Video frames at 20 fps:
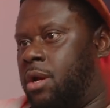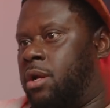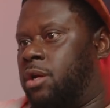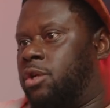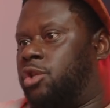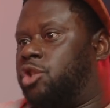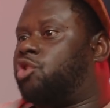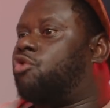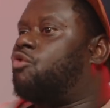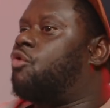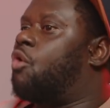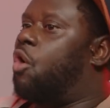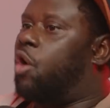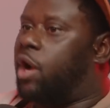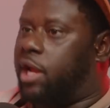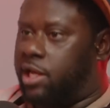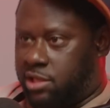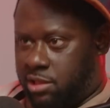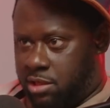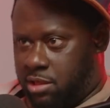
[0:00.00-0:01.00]

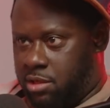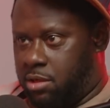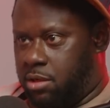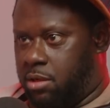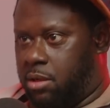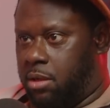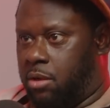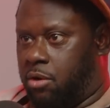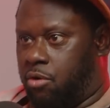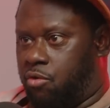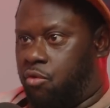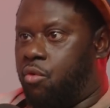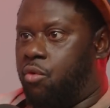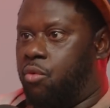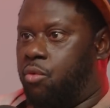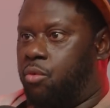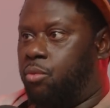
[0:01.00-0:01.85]
strongest crew,